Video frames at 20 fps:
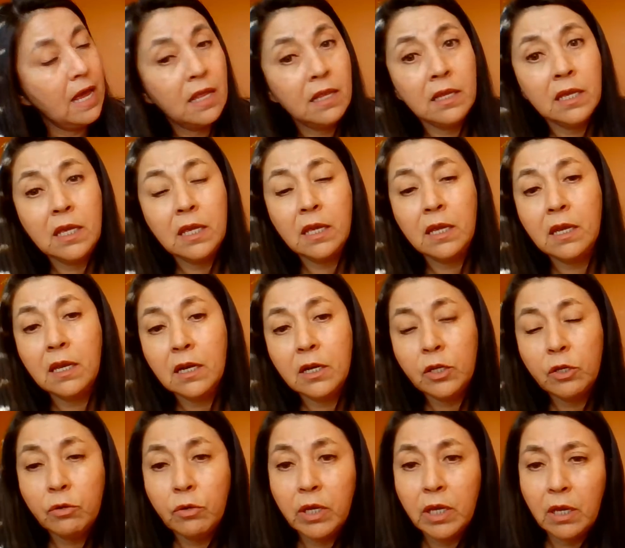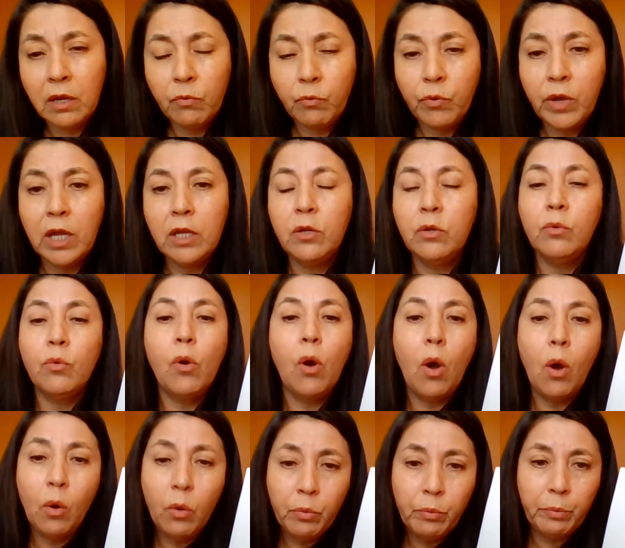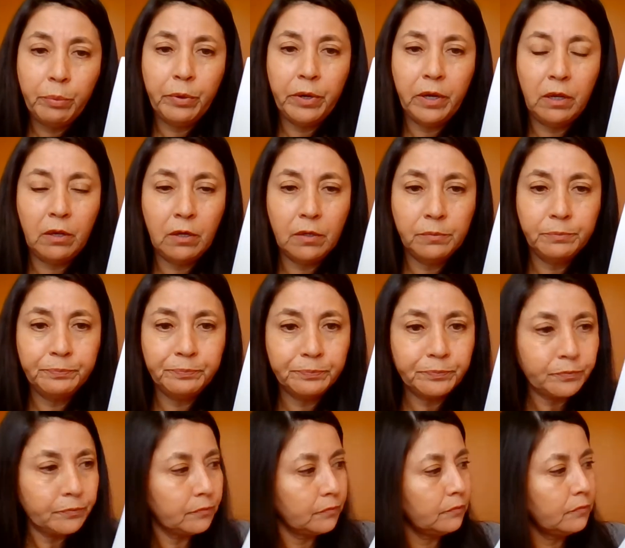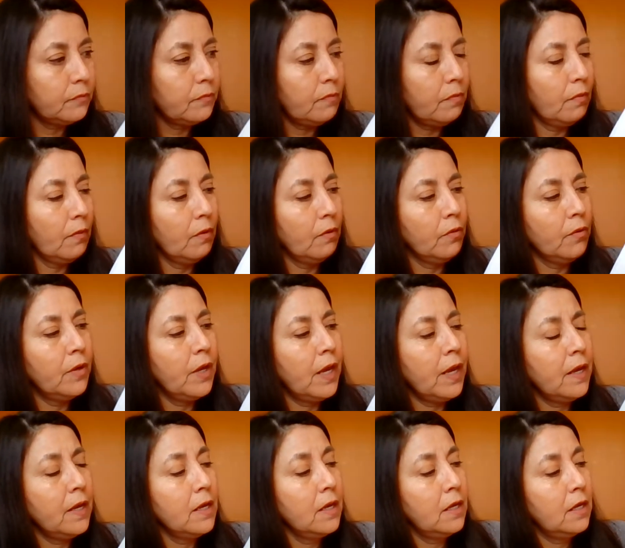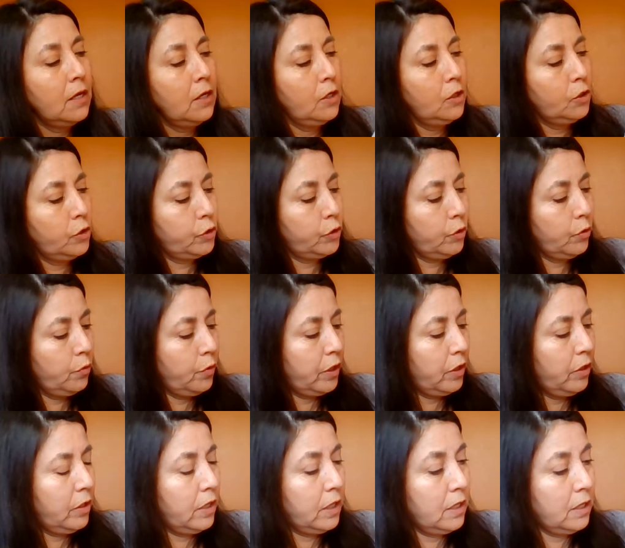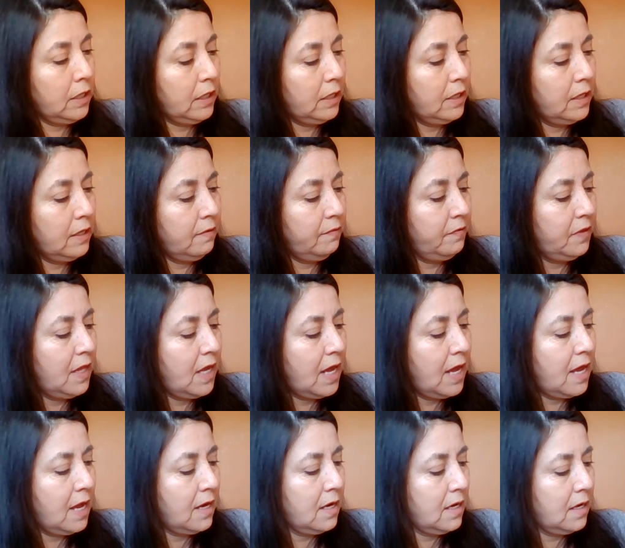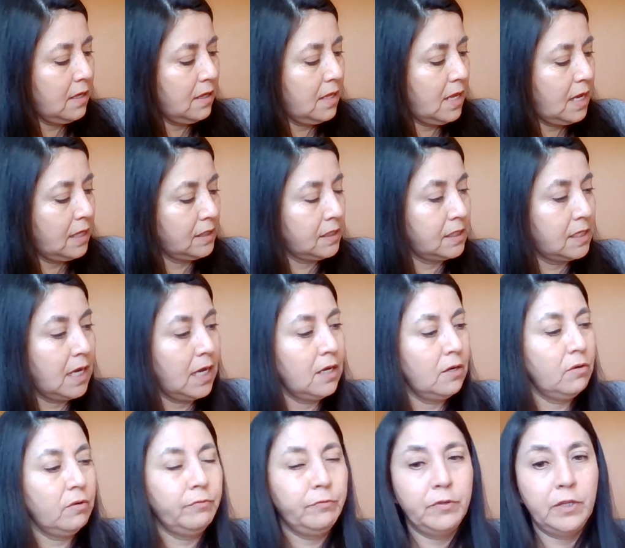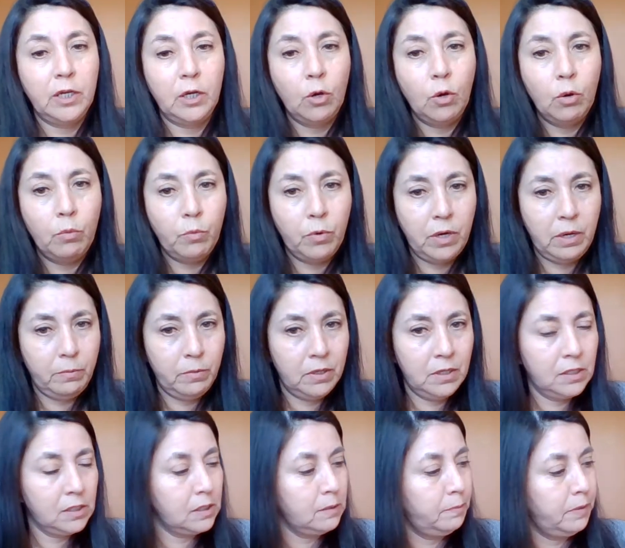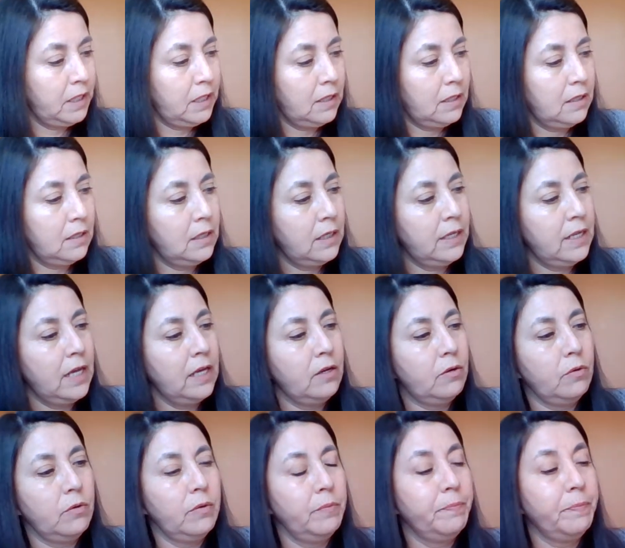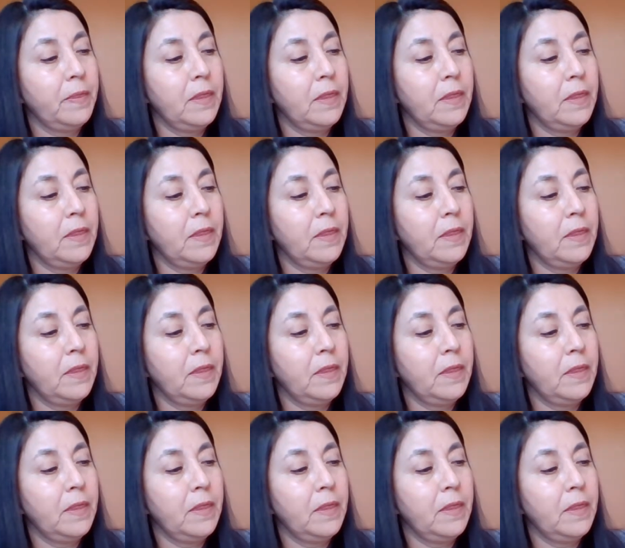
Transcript: and here you can write your own prayer. Okay, so we're gonna leave that. That's kind of the homework. I'm gonna explain later.